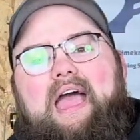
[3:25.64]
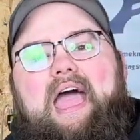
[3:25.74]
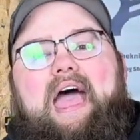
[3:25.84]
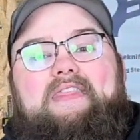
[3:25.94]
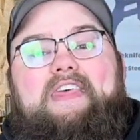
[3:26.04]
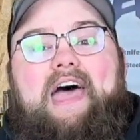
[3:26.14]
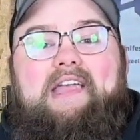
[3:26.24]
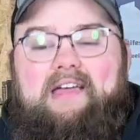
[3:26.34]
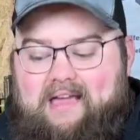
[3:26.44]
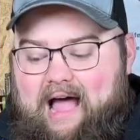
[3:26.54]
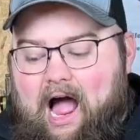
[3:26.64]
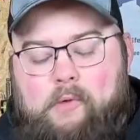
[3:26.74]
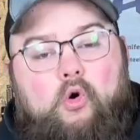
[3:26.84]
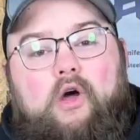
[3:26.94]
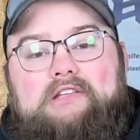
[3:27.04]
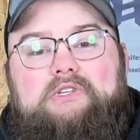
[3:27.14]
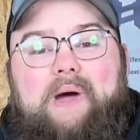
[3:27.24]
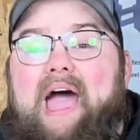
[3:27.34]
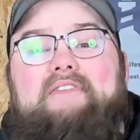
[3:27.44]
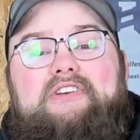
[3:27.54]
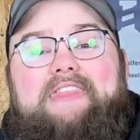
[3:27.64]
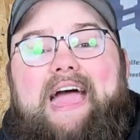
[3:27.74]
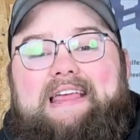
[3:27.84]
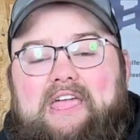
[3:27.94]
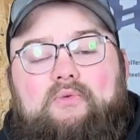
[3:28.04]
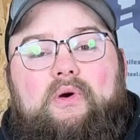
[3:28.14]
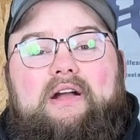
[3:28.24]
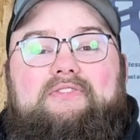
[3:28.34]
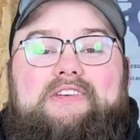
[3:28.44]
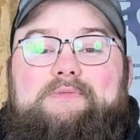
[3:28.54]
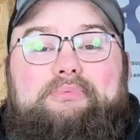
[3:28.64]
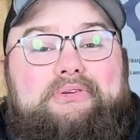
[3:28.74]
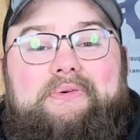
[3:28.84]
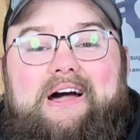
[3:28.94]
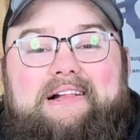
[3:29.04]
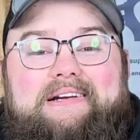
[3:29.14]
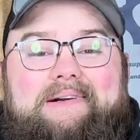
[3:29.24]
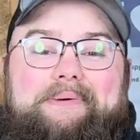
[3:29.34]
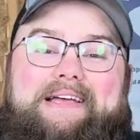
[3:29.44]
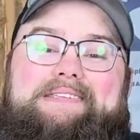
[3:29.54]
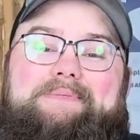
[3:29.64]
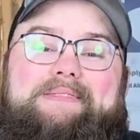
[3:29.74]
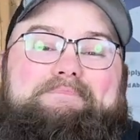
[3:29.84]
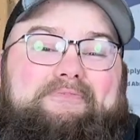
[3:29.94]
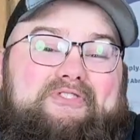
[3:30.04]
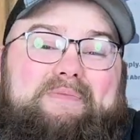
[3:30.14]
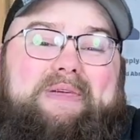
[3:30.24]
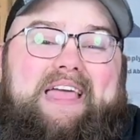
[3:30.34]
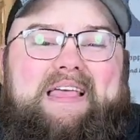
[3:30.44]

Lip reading: And then I'm going to, after that, get rid of this blue color because for me,